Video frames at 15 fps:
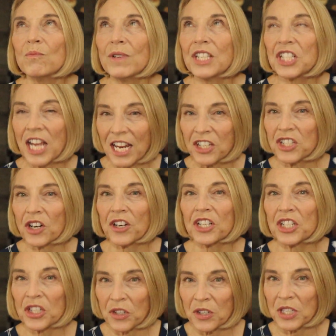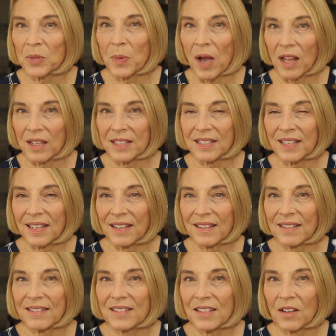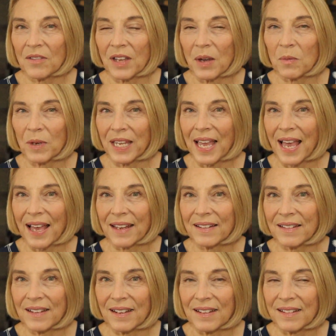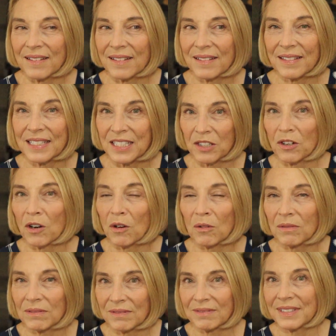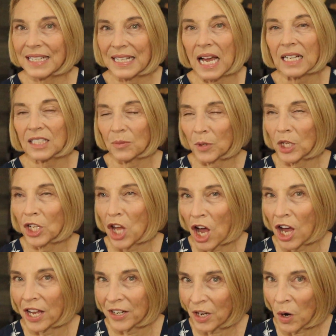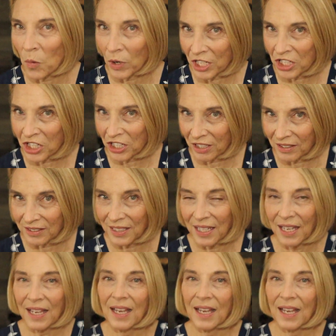changed our insurance policy so that we had zero deductible on a windshield.